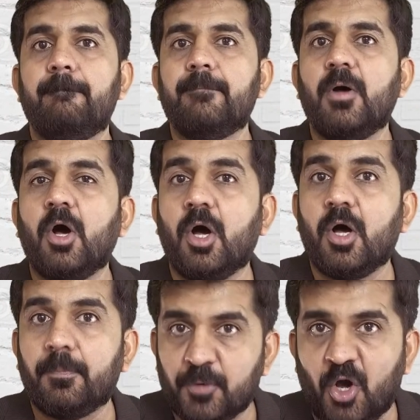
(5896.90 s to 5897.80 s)

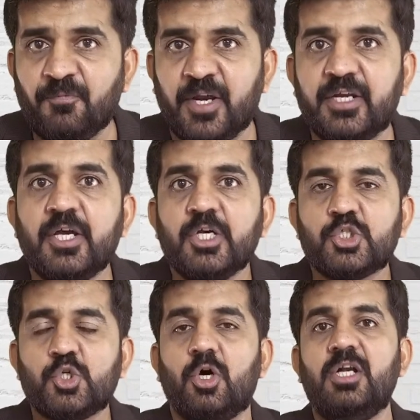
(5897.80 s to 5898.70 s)
profit.
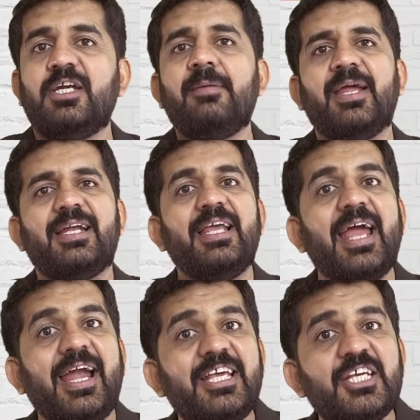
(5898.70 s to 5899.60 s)
So ultimately
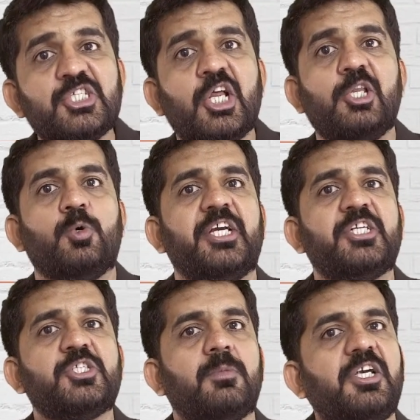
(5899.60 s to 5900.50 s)
additional
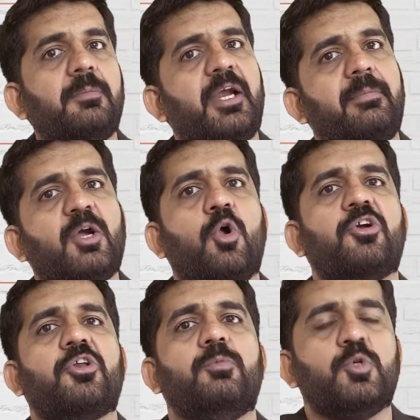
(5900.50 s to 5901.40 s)
units multiplied by
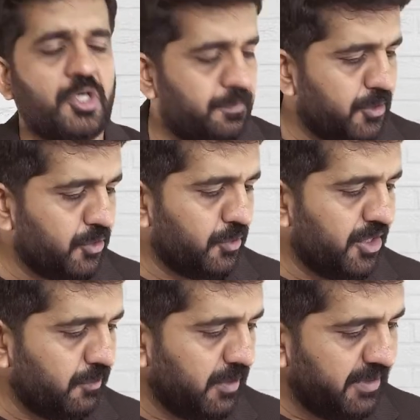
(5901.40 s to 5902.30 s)
contribution per
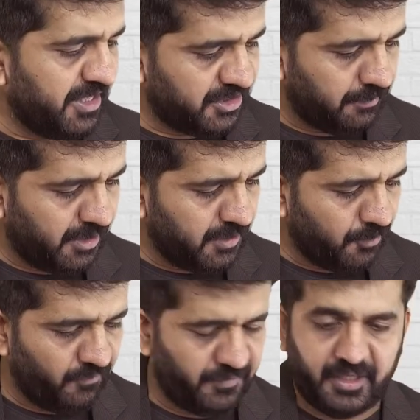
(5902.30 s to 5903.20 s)
unit will be nothing but
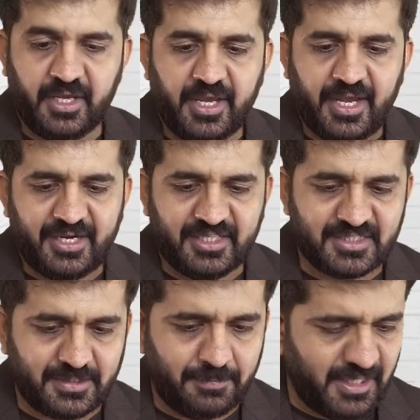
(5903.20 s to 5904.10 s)
profit. And in
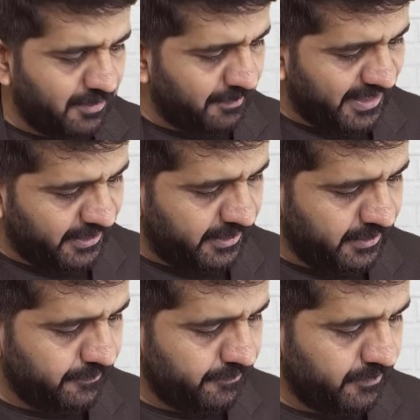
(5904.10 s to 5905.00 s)
similar manner,
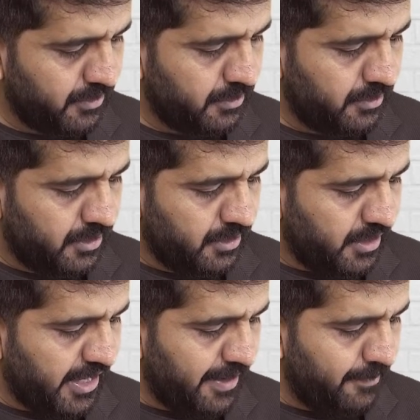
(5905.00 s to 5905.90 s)

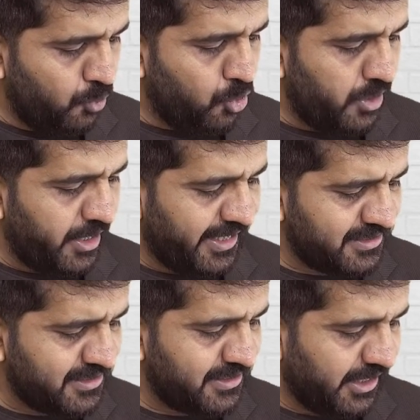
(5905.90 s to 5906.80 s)

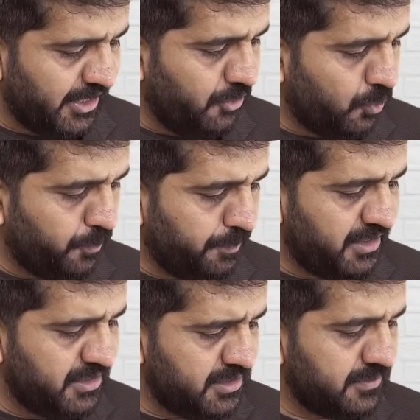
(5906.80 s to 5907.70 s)
MOS in
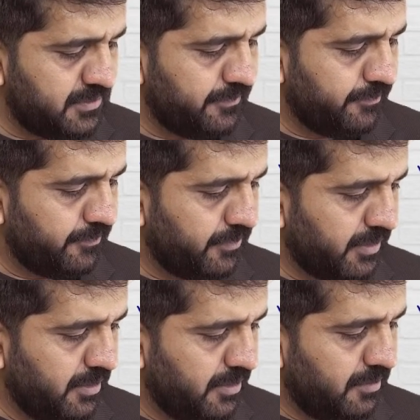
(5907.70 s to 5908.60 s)
rupees
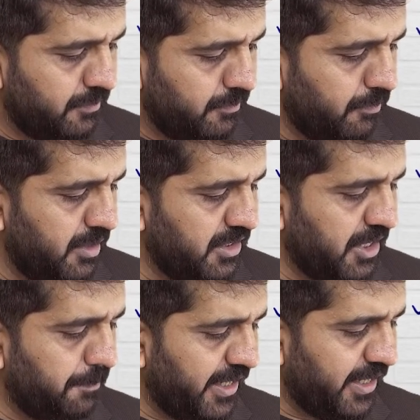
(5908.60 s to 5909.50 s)

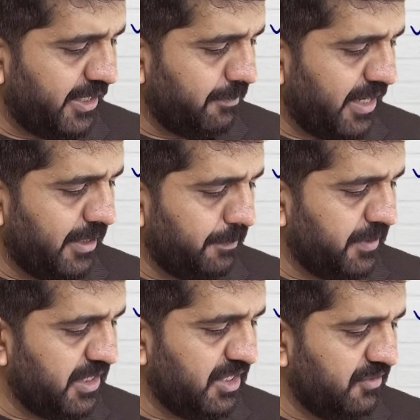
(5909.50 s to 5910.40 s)
multiplied by
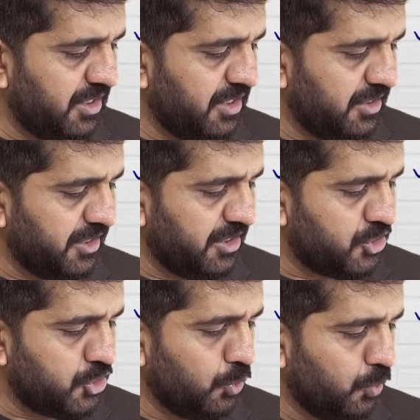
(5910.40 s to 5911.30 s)
PV
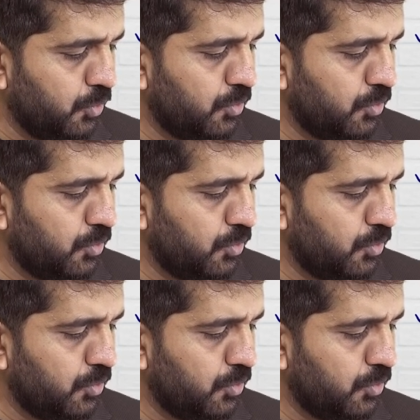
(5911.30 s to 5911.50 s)
ratio